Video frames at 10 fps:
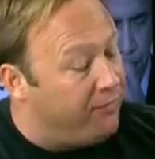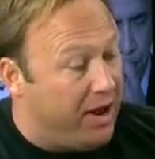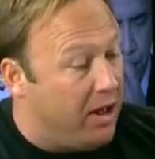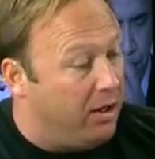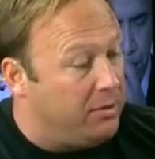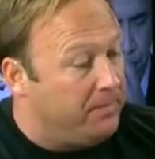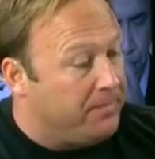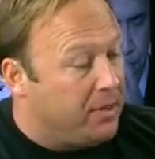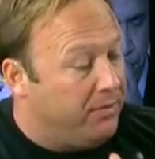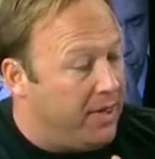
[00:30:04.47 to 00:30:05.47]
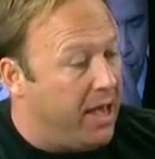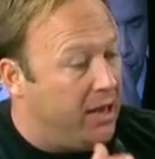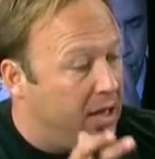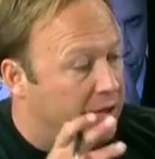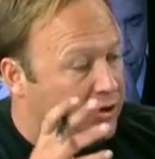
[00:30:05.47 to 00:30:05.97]
have found
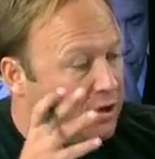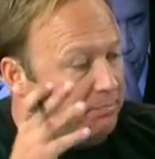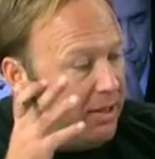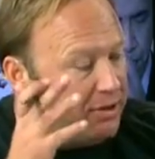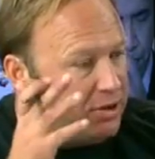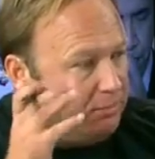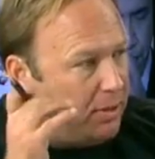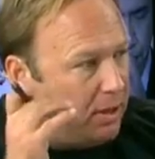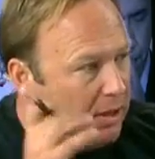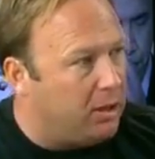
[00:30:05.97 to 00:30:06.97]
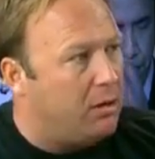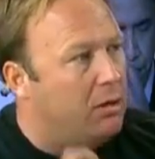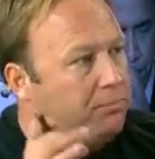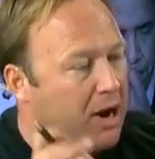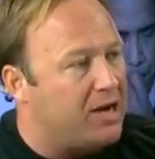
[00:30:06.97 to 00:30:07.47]
that it's the
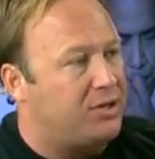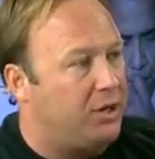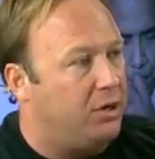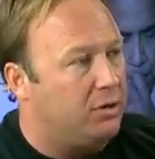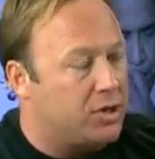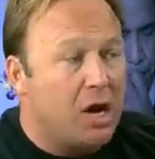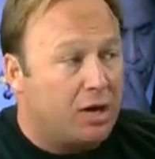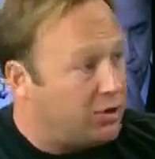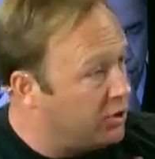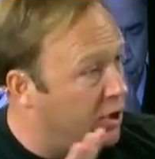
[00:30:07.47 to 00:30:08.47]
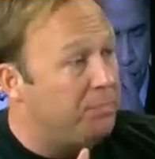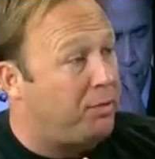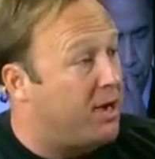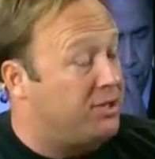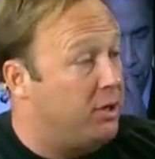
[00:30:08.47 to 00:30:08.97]
political prosecutors, because there's good
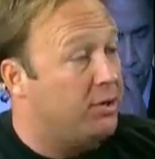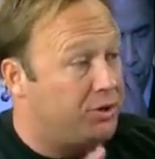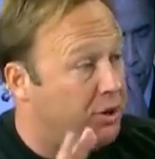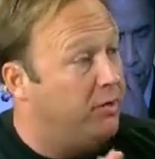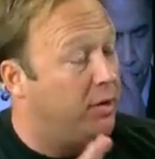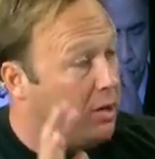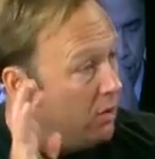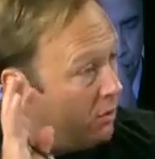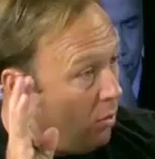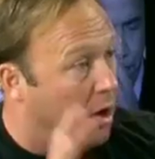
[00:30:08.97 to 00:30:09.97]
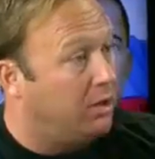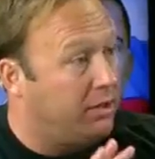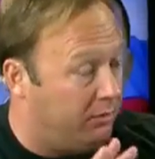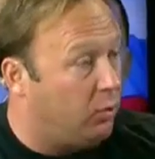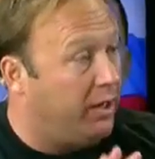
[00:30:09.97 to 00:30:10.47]
prosecutors too that'll go to the wall
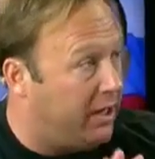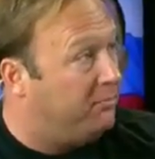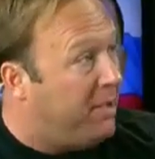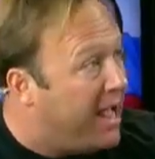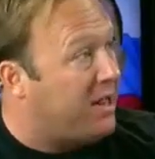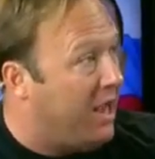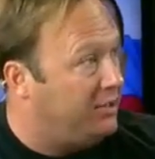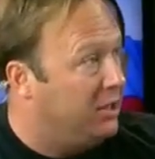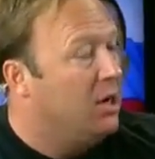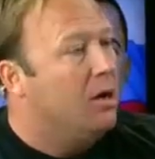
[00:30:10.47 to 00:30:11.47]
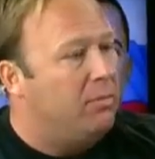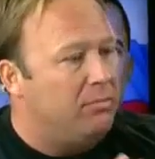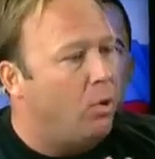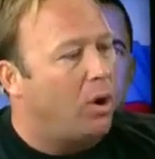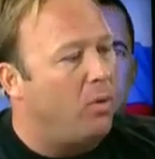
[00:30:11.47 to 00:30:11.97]
to really get bad guys.
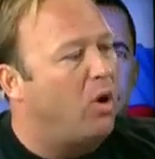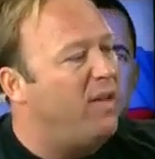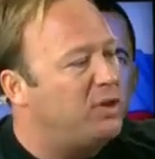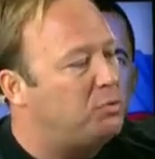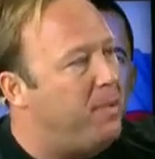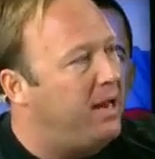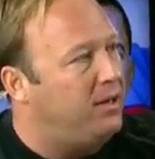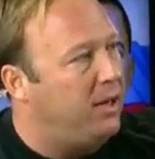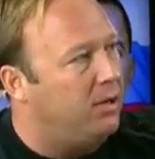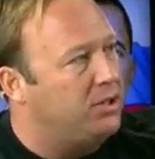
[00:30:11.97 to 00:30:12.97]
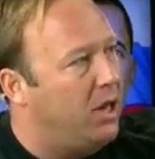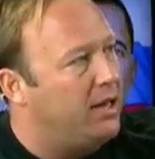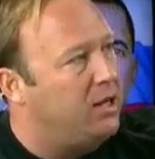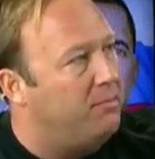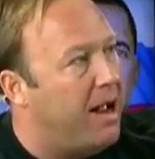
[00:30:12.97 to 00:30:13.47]
But more and more, they just make deals and
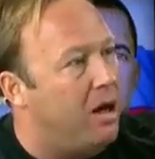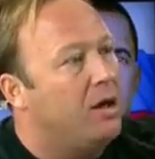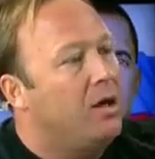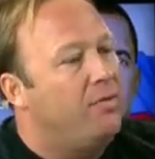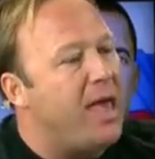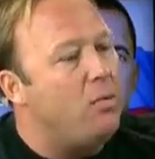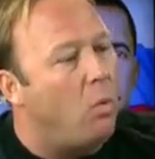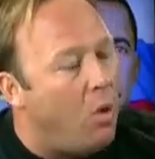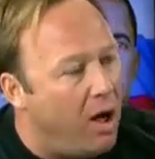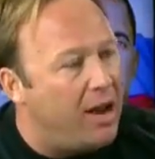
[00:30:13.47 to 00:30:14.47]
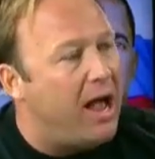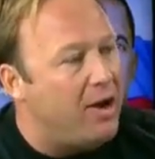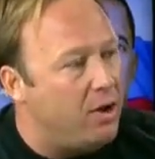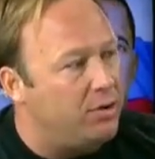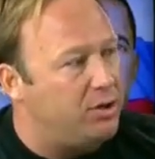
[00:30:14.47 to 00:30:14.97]
let them out. They want,
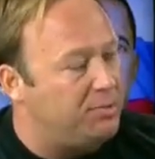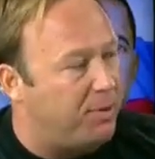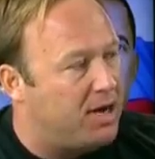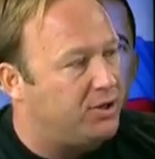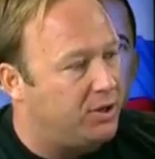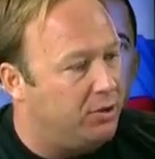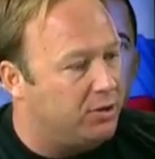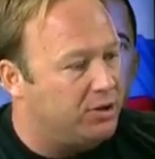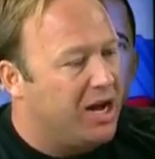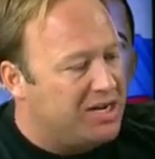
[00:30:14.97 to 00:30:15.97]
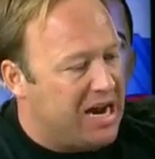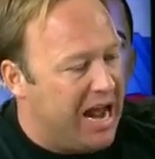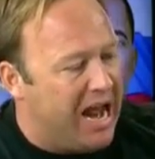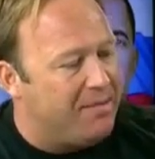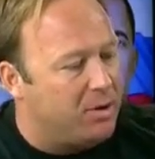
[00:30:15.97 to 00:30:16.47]
I notice, these prosecutors to
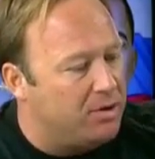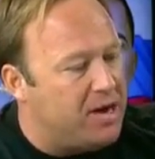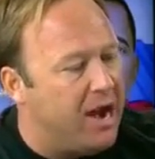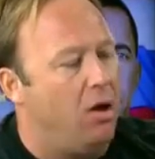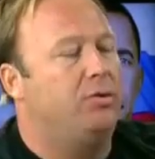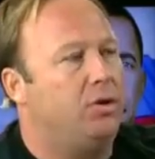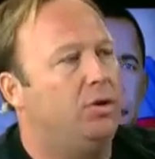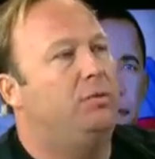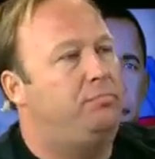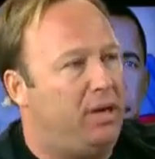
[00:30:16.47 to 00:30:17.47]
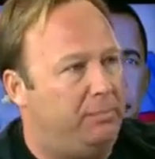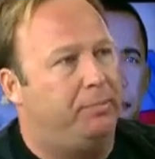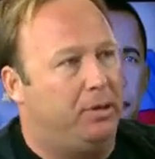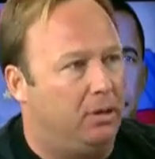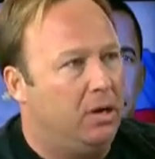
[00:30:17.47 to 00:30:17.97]
hammer down good
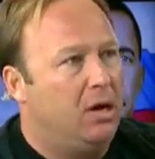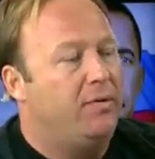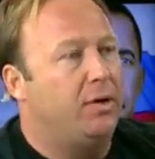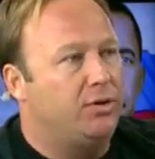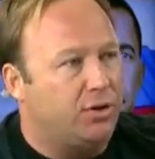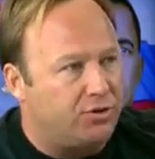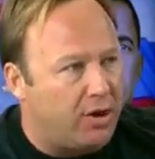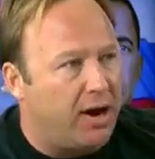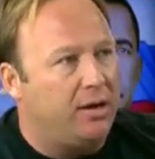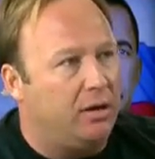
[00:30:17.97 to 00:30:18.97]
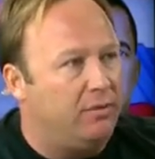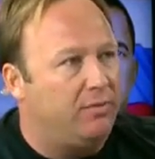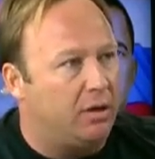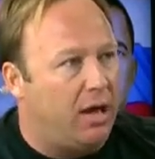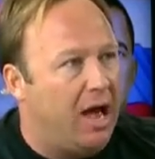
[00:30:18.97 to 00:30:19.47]
people that are just trying to live
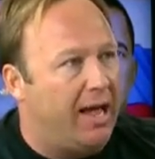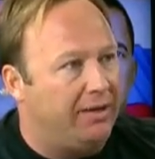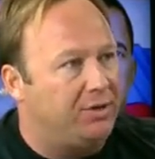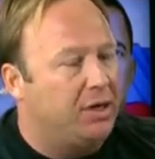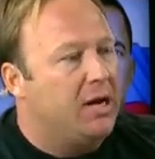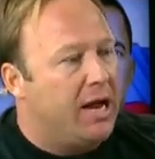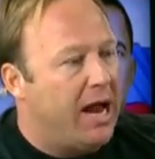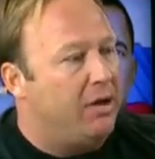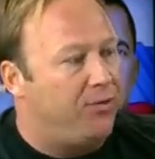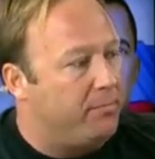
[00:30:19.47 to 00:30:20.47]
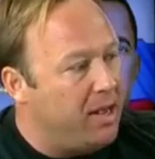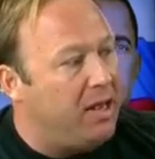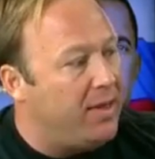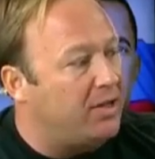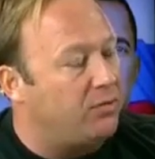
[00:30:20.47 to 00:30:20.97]
their lives. And for
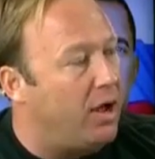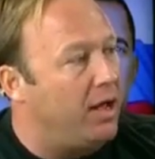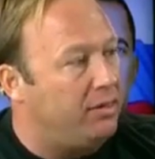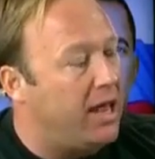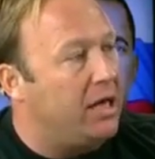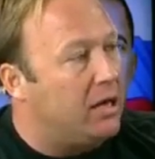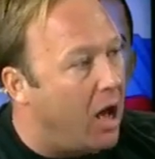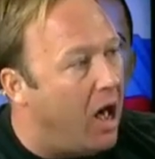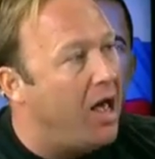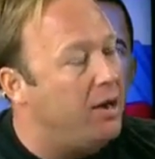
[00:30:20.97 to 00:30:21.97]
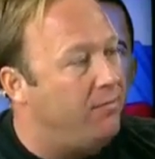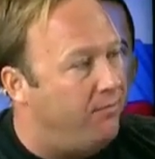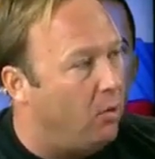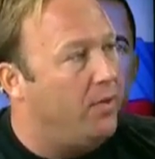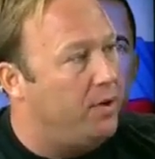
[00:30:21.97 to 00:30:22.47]
me, that's why I thank God
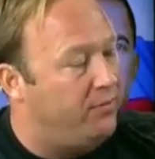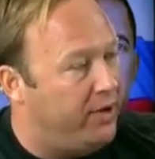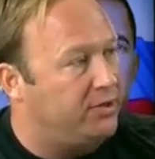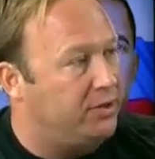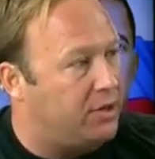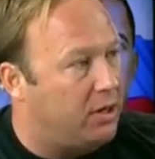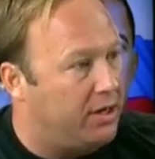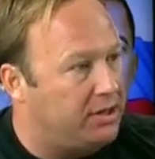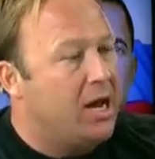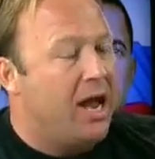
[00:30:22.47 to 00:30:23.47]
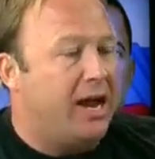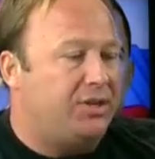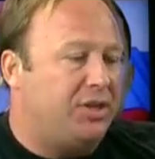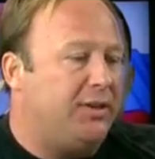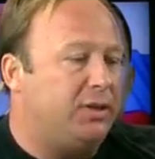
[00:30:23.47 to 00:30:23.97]
for the defense attorneys. And I
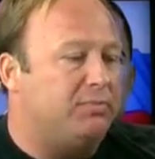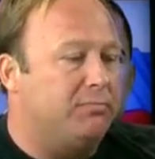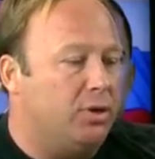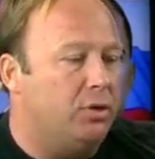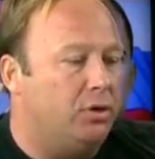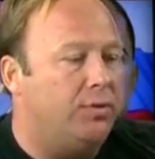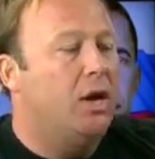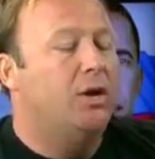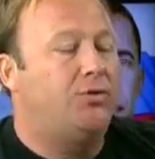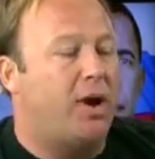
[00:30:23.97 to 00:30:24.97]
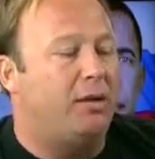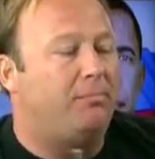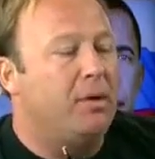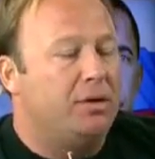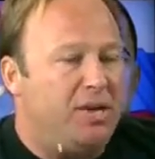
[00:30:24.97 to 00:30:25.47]
see this move to try to
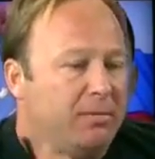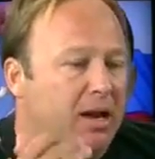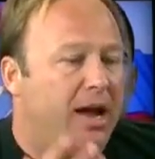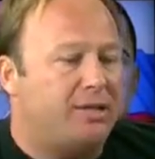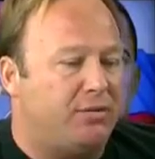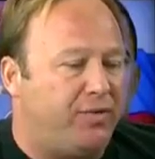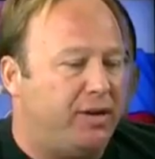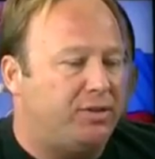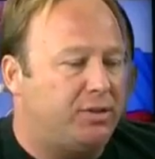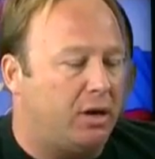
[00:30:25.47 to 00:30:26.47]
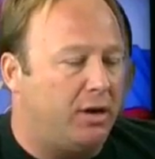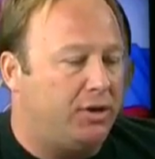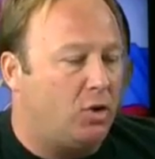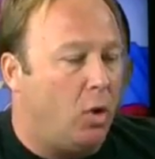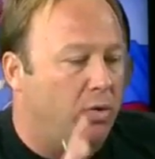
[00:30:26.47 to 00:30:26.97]
demonize defense
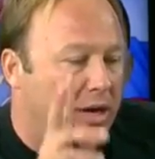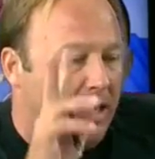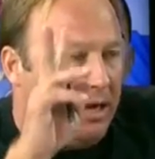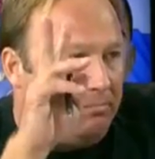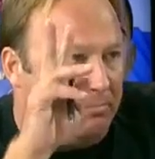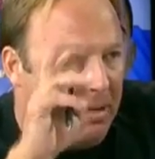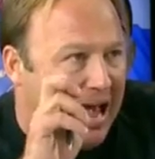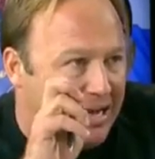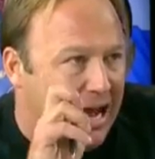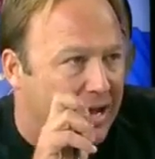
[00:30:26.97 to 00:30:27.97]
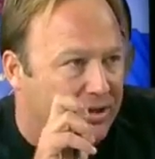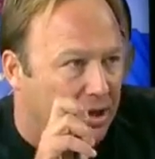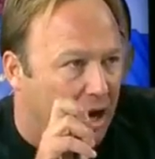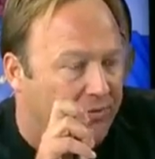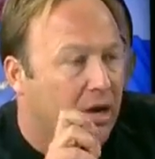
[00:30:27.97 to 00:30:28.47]
attorneys, quote, getting bad guys
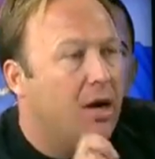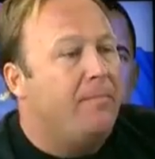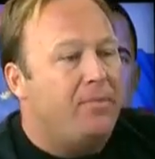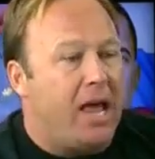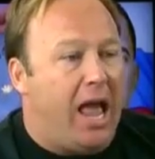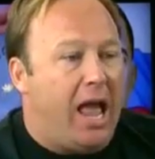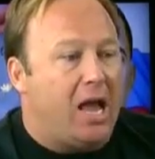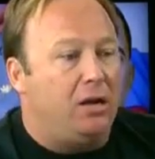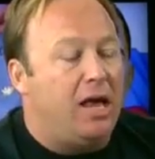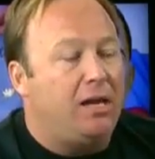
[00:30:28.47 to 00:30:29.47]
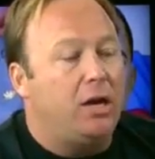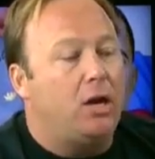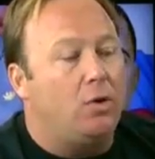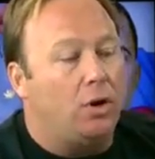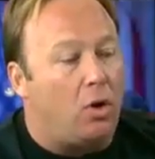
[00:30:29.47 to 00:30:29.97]
off, and letting it
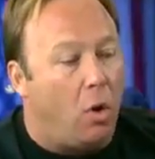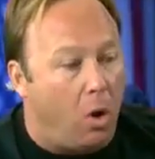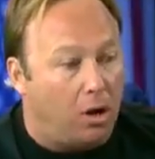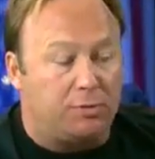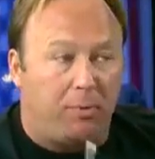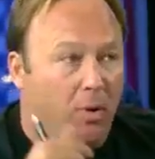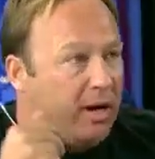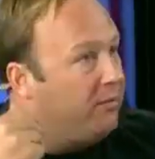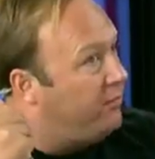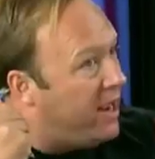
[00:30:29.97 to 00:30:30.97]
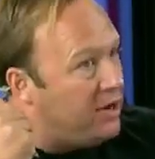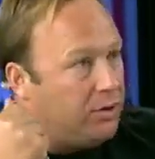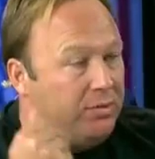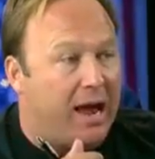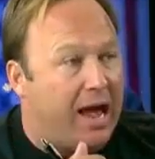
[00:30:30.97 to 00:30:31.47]
go to courts. Boy, if they
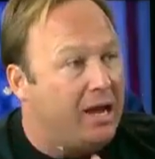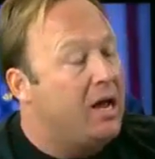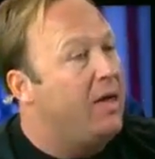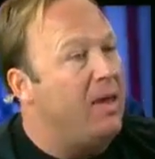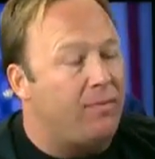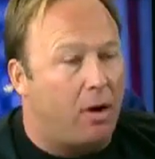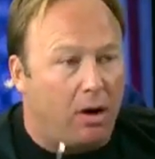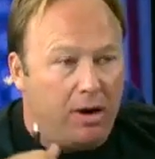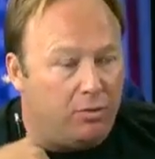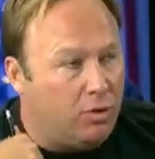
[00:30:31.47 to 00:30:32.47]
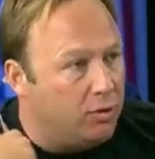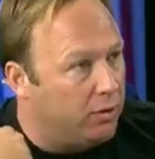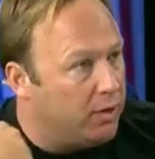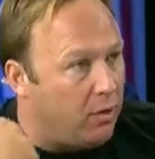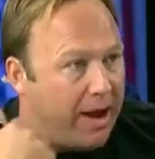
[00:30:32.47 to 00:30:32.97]
do that, they've already
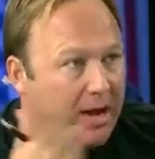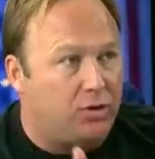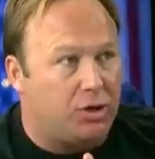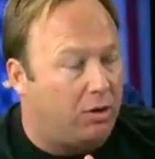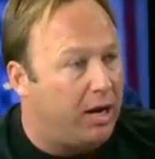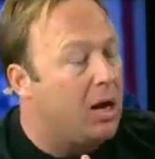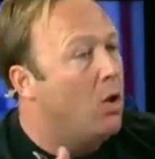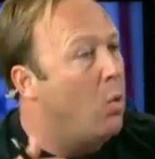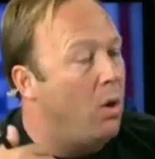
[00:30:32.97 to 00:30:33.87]
neutered the grand jury.